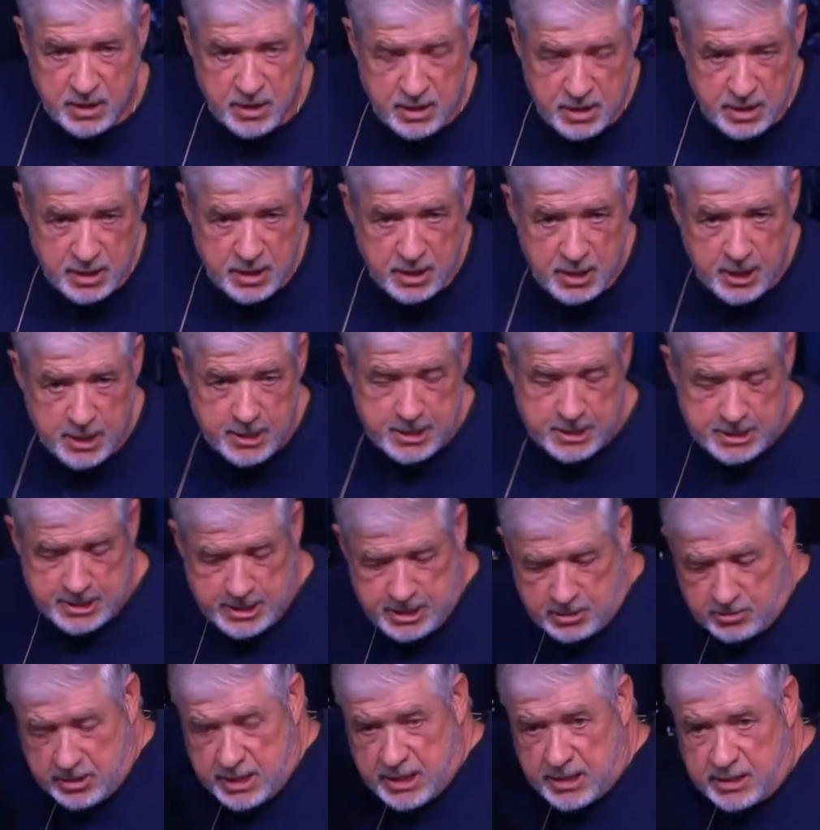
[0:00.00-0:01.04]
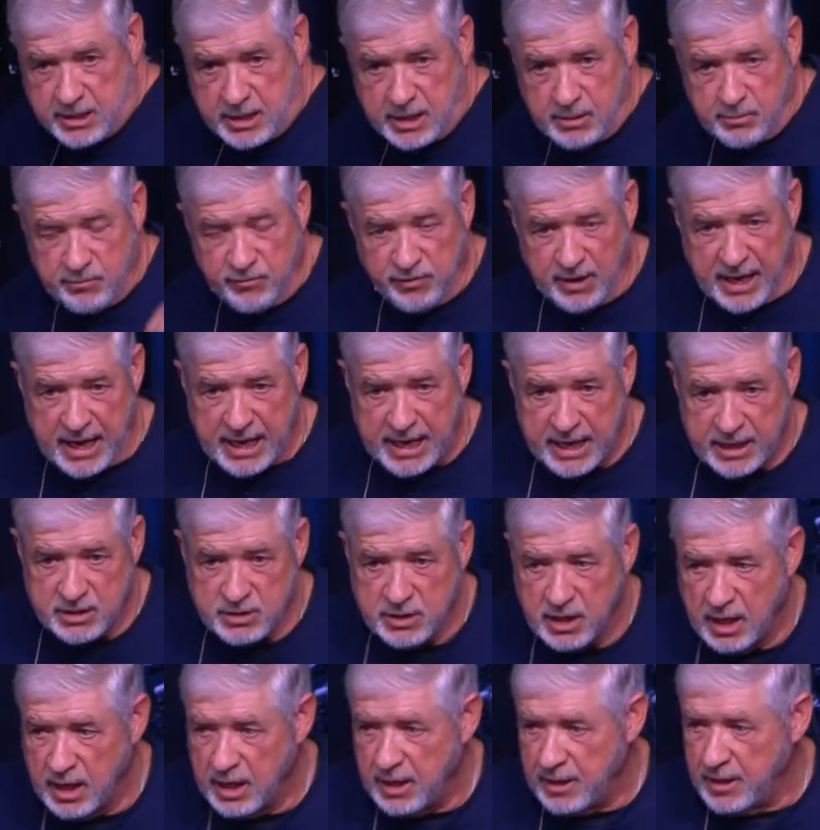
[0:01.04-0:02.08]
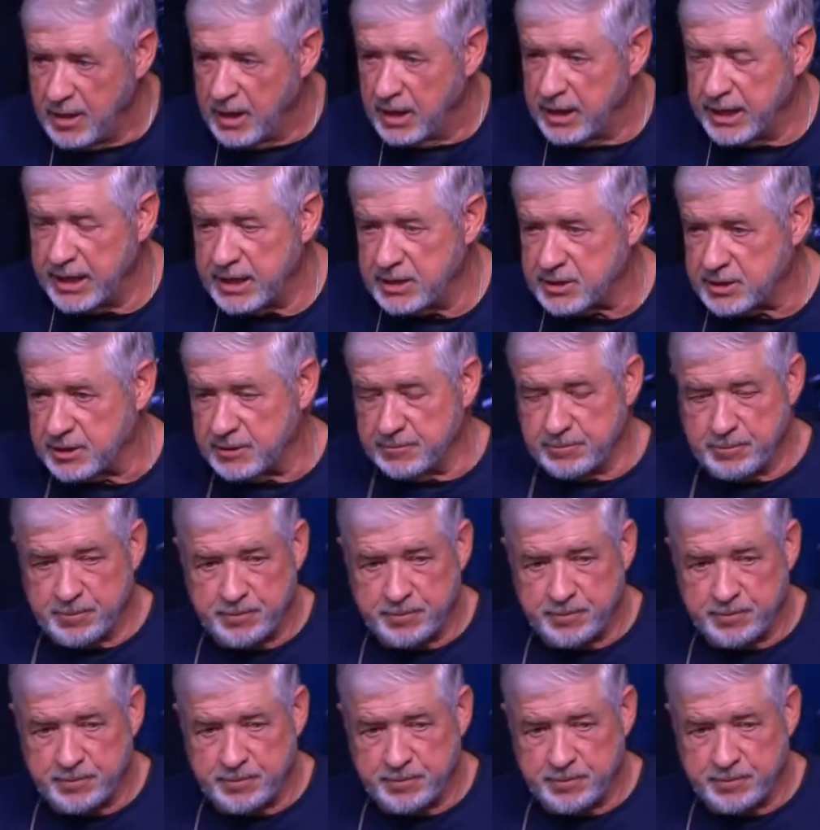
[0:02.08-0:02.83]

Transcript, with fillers: you got, and he'll get them flags. Listen,